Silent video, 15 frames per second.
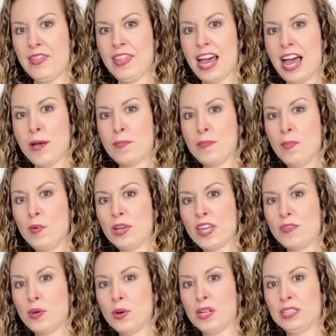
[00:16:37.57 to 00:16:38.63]
That will
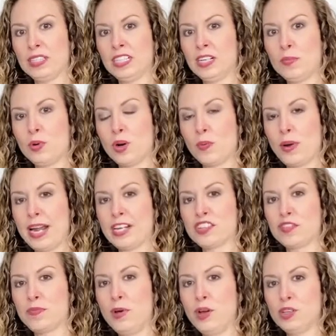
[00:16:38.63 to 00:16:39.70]
give you a little more range
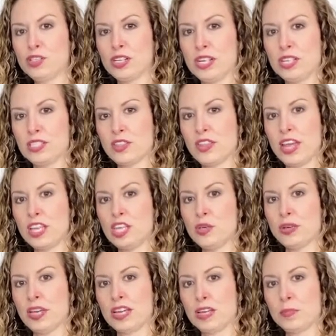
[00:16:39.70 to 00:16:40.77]
of motion so that
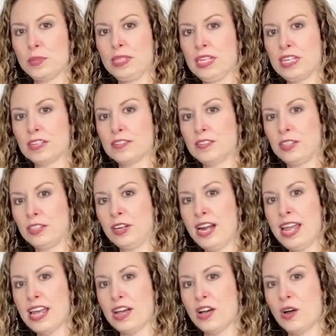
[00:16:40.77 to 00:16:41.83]
you can complete your
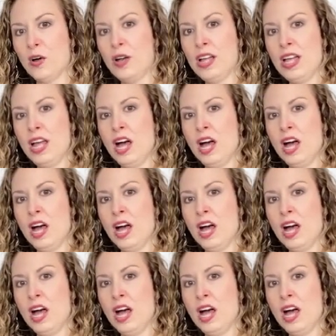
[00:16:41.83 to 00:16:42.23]
Floreo